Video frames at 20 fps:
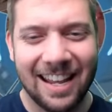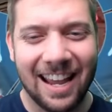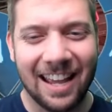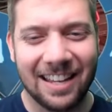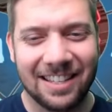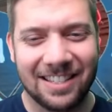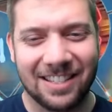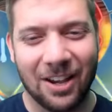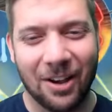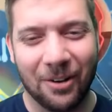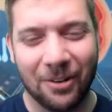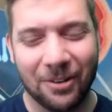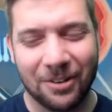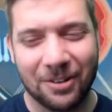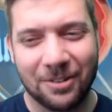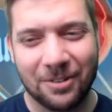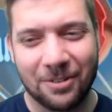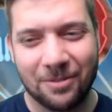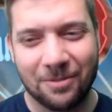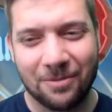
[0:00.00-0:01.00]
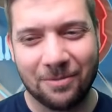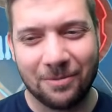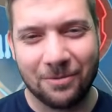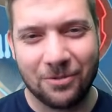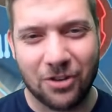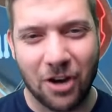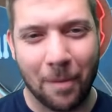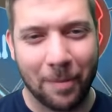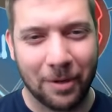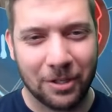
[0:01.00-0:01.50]
And so
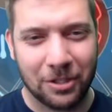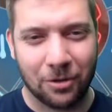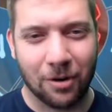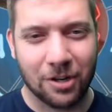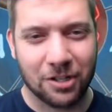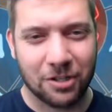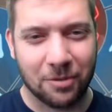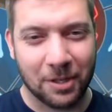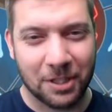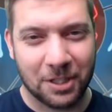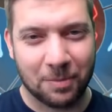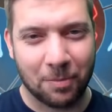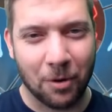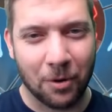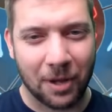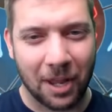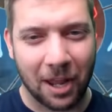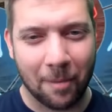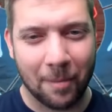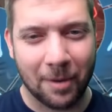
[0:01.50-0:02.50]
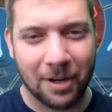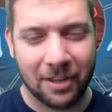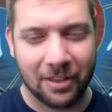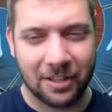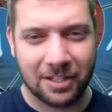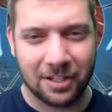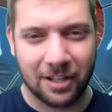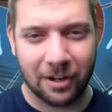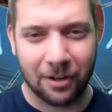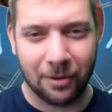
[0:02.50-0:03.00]
jumping towards him and spooking him into the
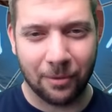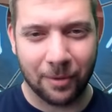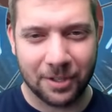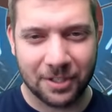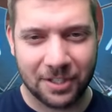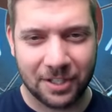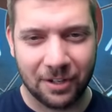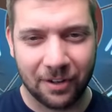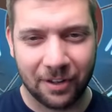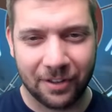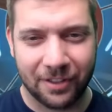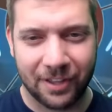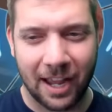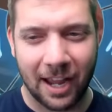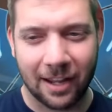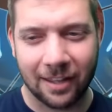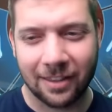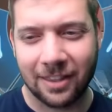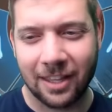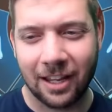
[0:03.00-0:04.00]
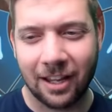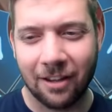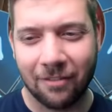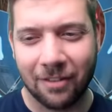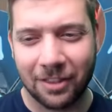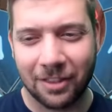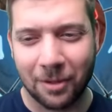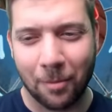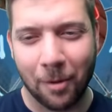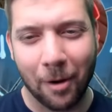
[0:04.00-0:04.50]
tunnel was the only thing I could think of
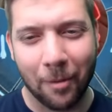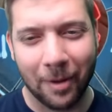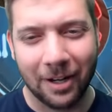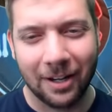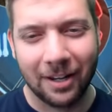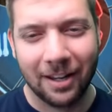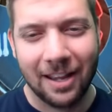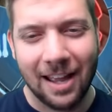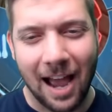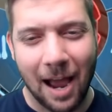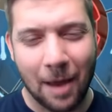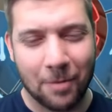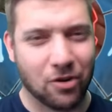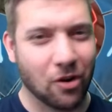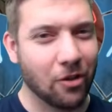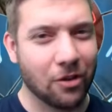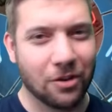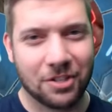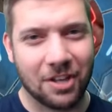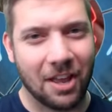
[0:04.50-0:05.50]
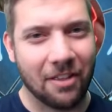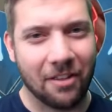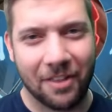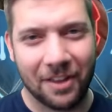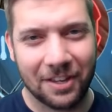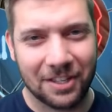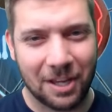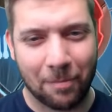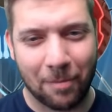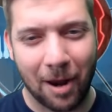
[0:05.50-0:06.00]
at the moment. I'm sure there's other
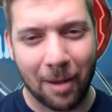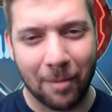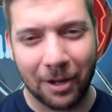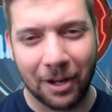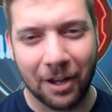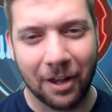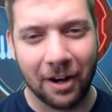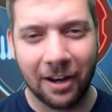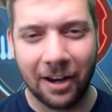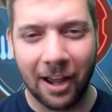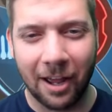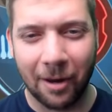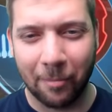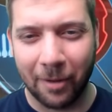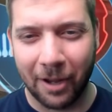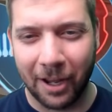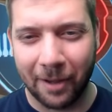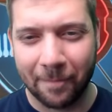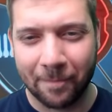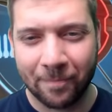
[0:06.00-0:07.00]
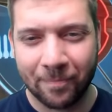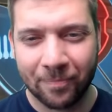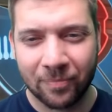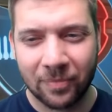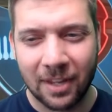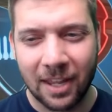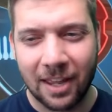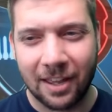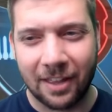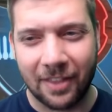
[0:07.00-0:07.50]
things I probably could have done, but
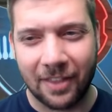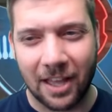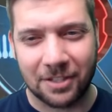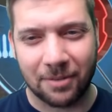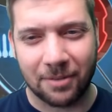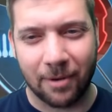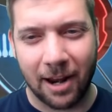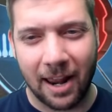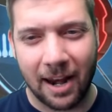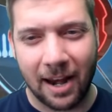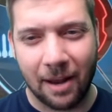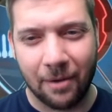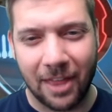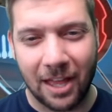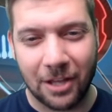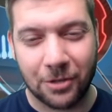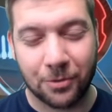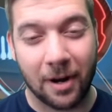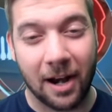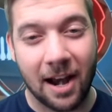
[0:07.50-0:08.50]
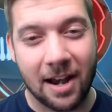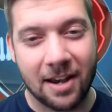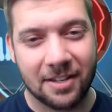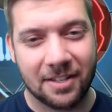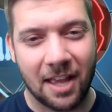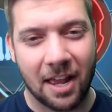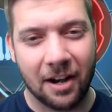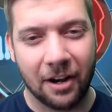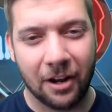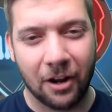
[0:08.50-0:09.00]
that's what I
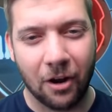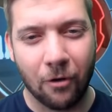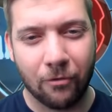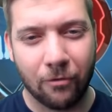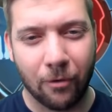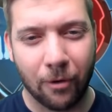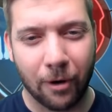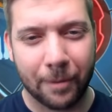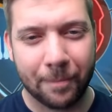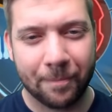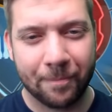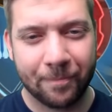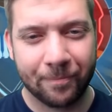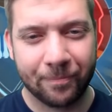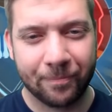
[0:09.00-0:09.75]
decided to go for.